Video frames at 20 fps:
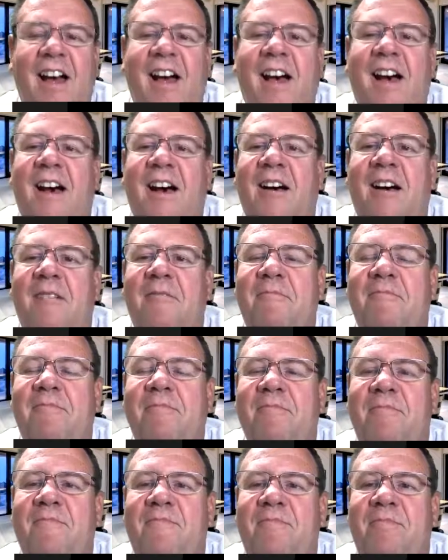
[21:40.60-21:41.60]
Um,
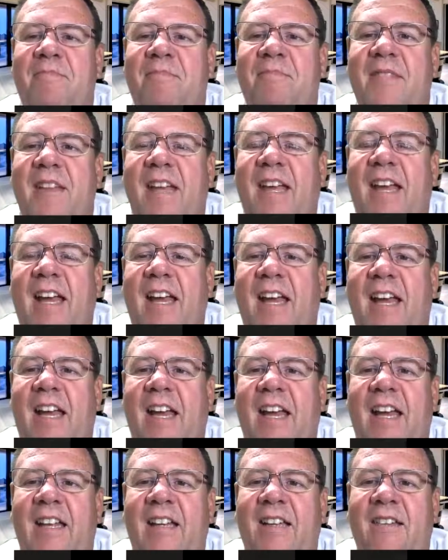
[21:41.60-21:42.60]

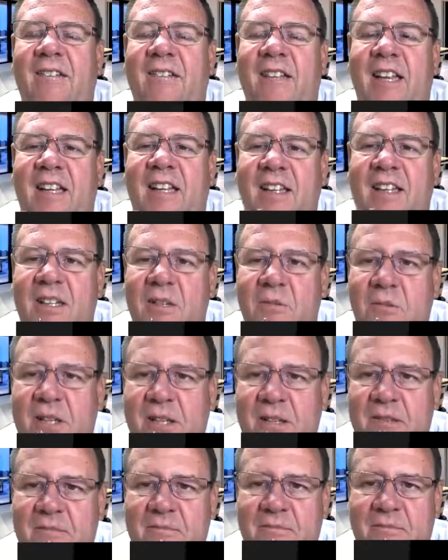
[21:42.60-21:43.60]
and then
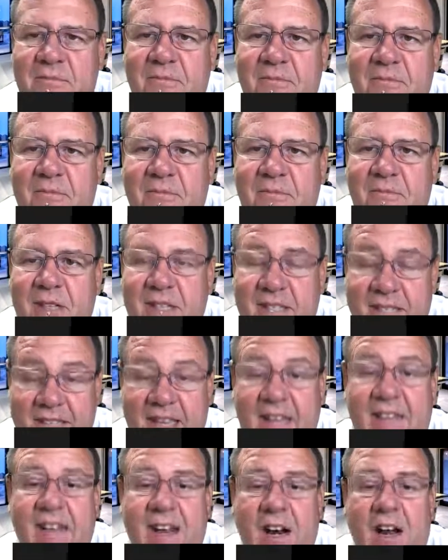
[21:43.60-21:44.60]
we
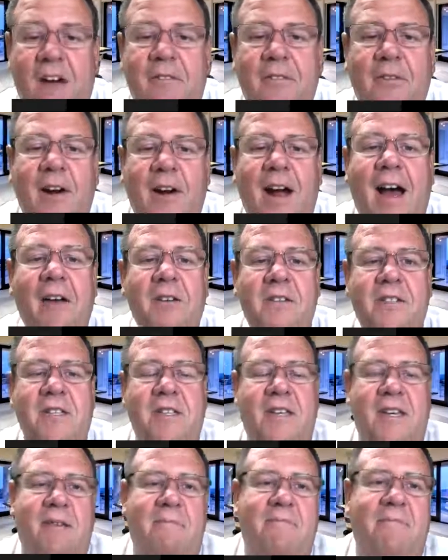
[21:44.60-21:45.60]
send that offer out to
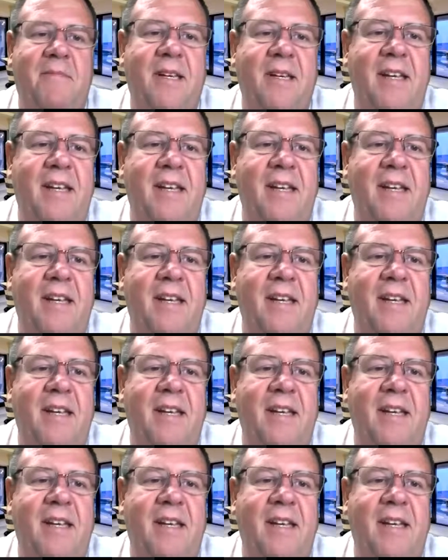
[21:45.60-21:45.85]
them.